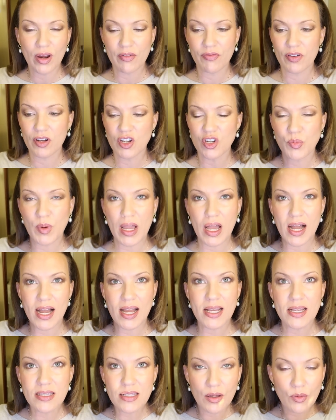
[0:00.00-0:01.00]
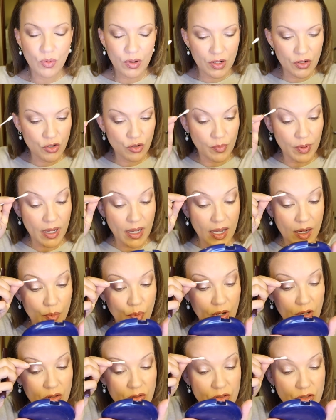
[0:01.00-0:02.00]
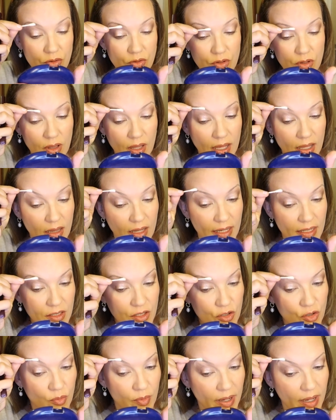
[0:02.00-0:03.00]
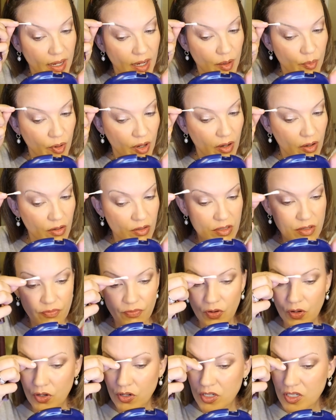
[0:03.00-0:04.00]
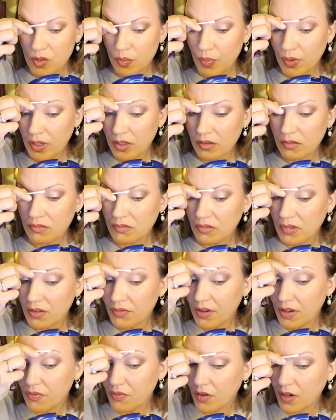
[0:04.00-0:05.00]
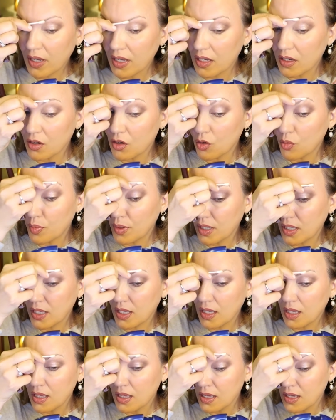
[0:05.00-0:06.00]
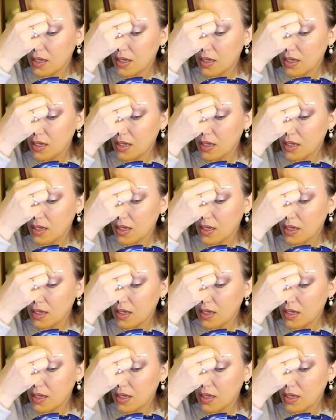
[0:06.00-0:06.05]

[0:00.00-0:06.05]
I finish my eyes, I wanna do my eyebrows. Usually I like to do my eyebrows first, but if I forget, no biggie.